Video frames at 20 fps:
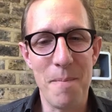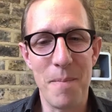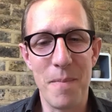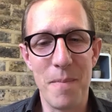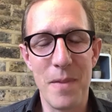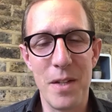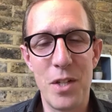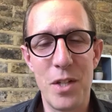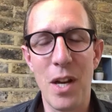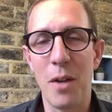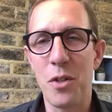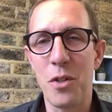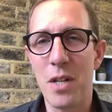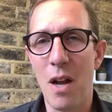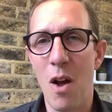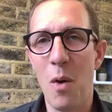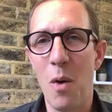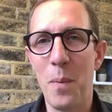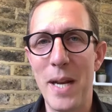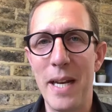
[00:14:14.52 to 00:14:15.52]
Charles
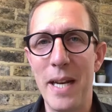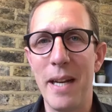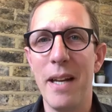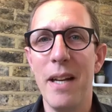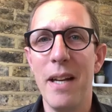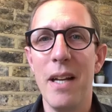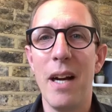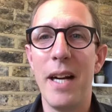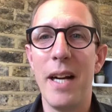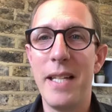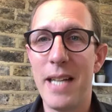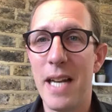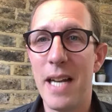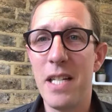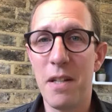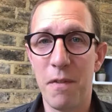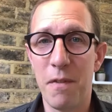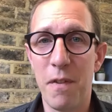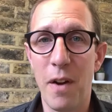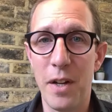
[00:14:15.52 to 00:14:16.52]
Darwin
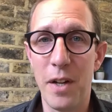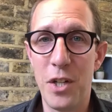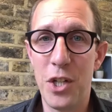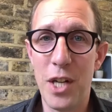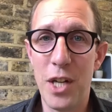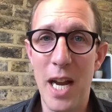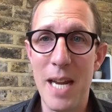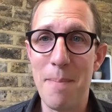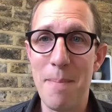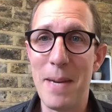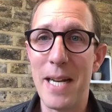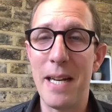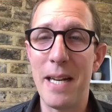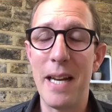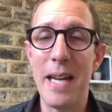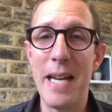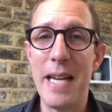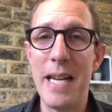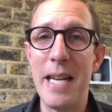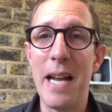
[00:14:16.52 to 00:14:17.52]
identified shame
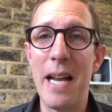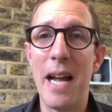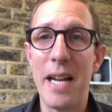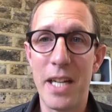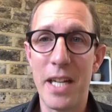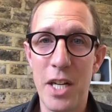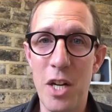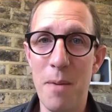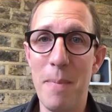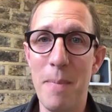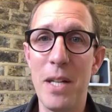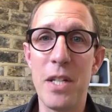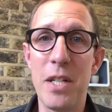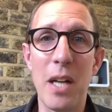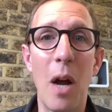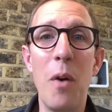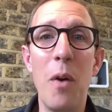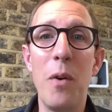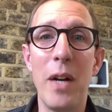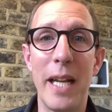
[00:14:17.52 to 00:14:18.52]
in humans
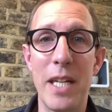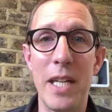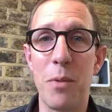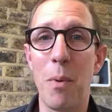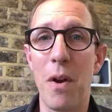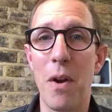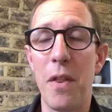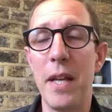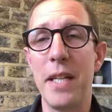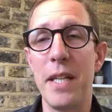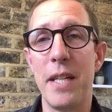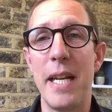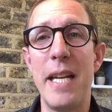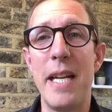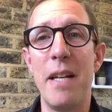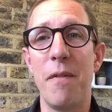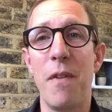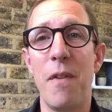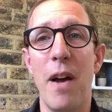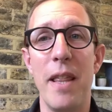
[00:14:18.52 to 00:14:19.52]
only. It's one of the things that he
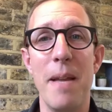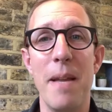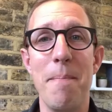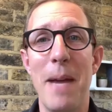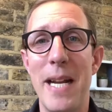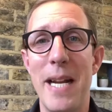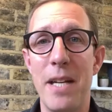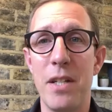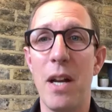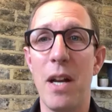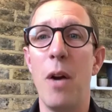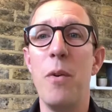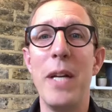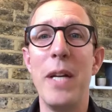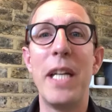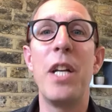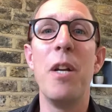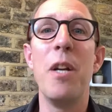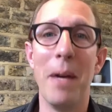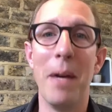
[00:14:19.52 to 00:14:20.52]
defined that made us only
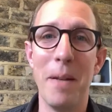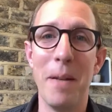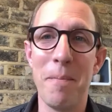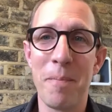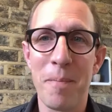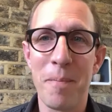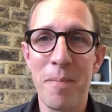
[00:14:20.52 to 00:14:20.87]
human.